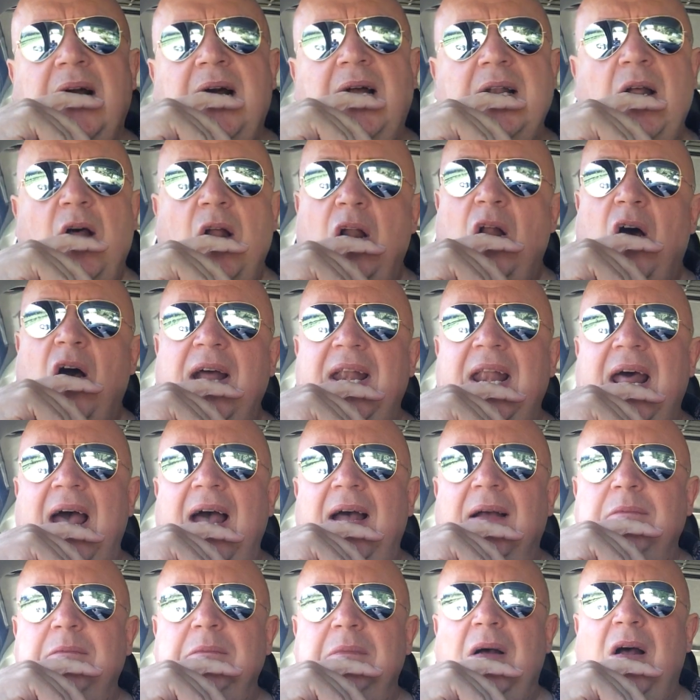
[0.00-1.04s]
And I like
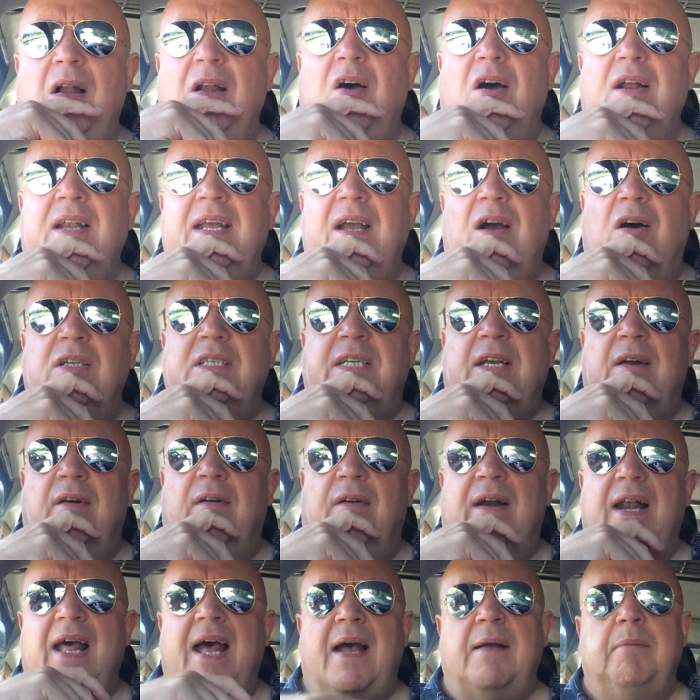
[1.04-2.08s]
that. I like the idea
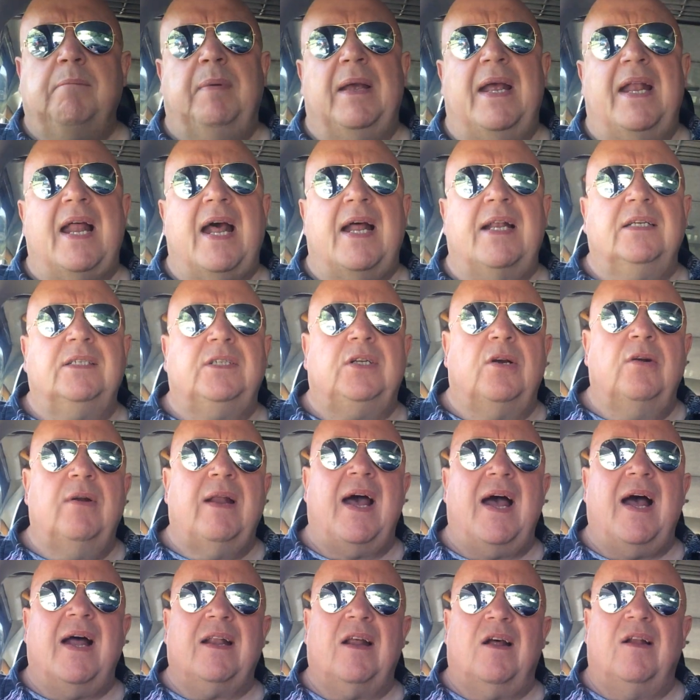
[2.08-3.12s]
of that, being able to do
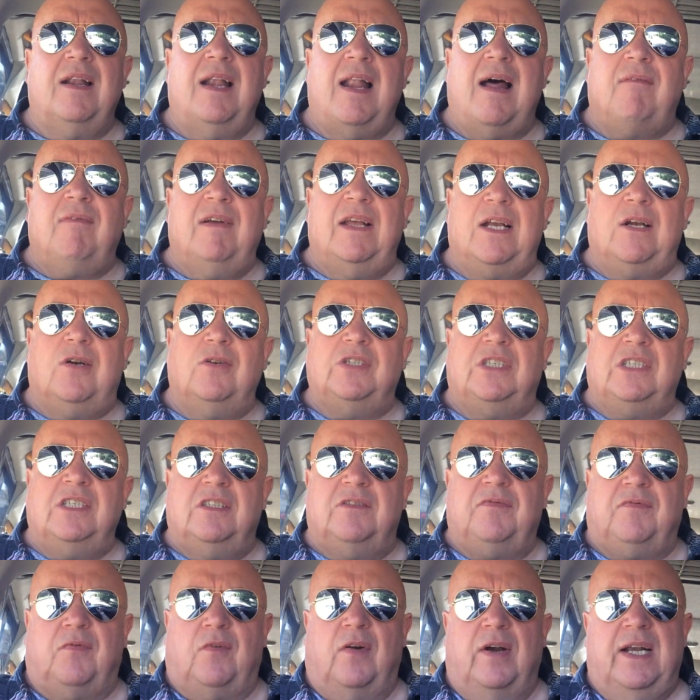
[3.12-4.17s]
that, and I love it because
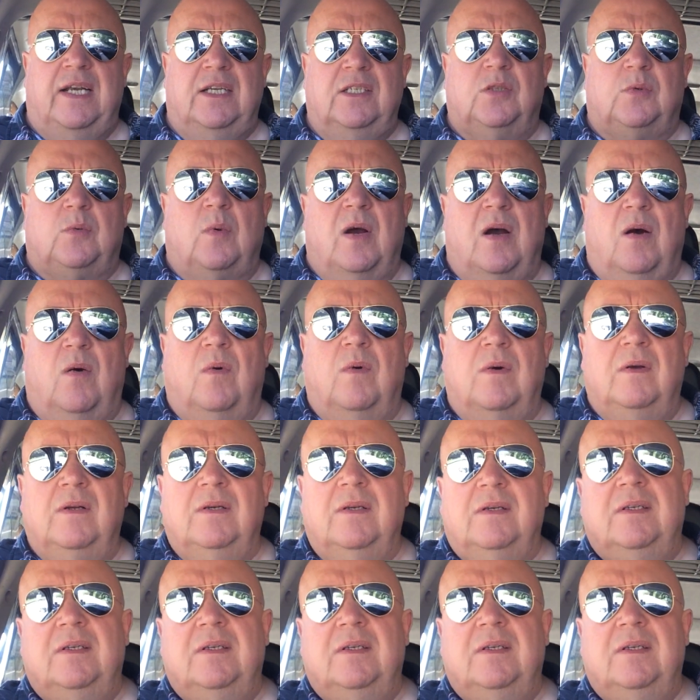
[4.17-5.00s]
it's free as well.